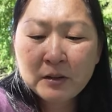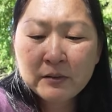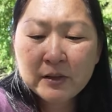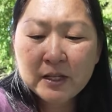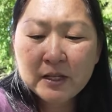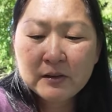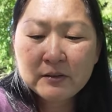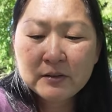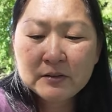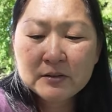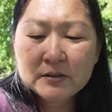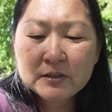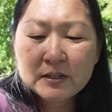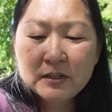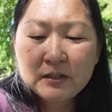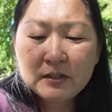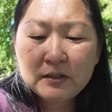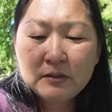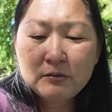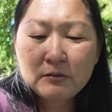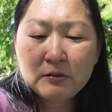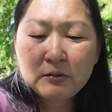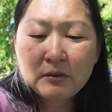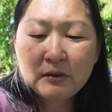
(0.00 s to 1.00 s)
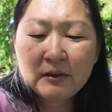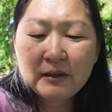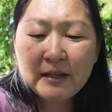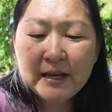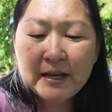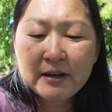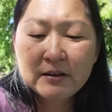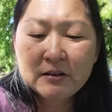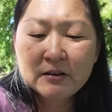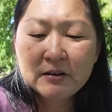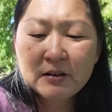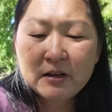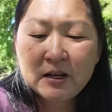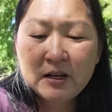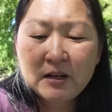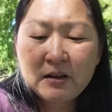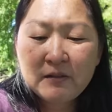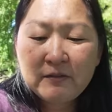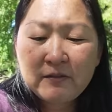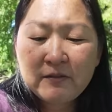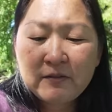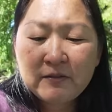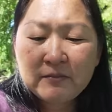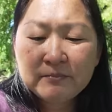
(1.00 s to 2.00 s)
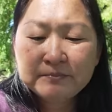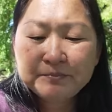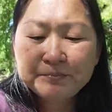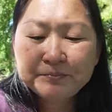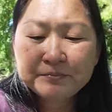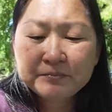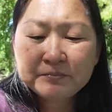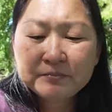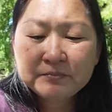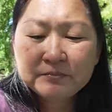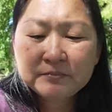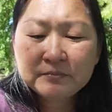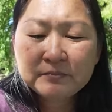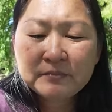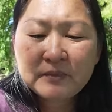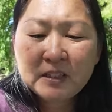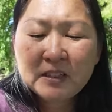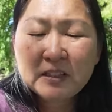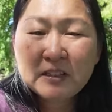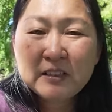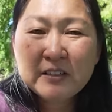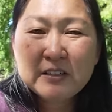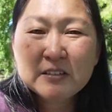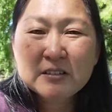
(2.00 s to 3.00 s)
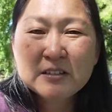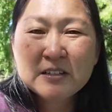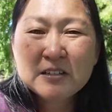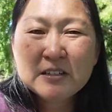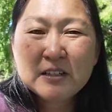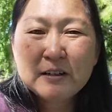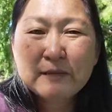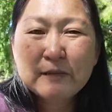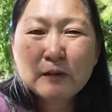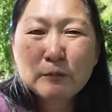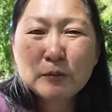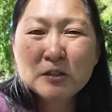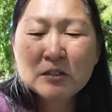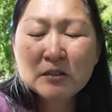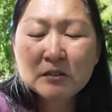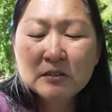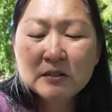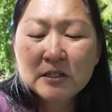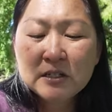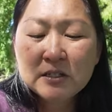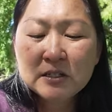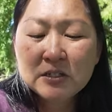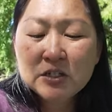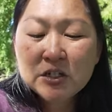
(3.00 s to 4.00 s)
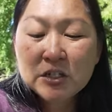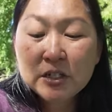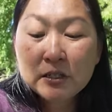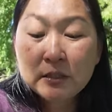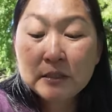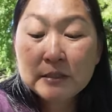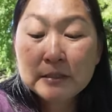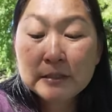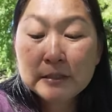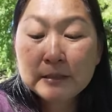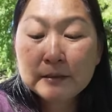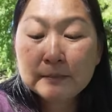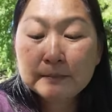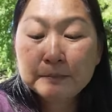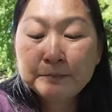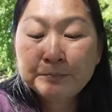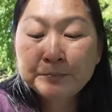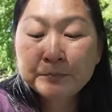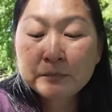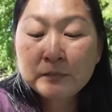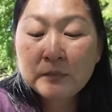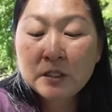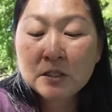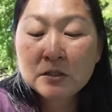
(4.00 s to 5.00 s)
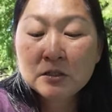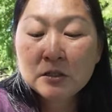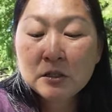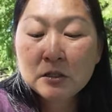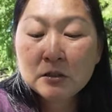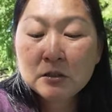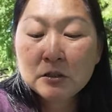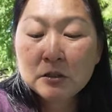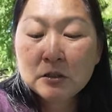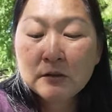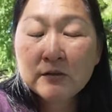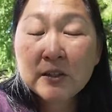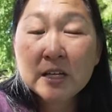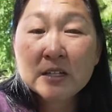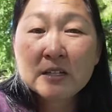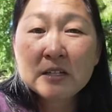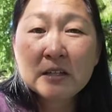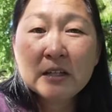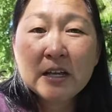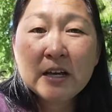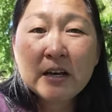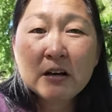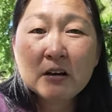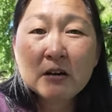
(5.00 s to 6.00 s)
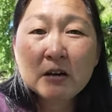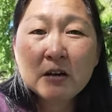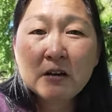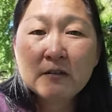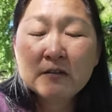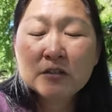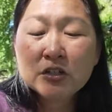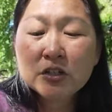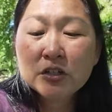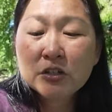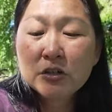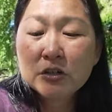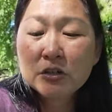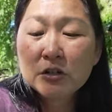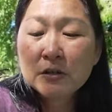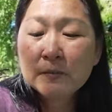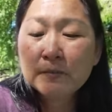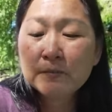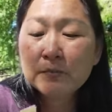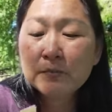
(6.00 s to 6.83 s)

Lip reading: that there's a little layer of clear stuff, almost looks like a gelatin, So I don't know if that's a layer of sugar.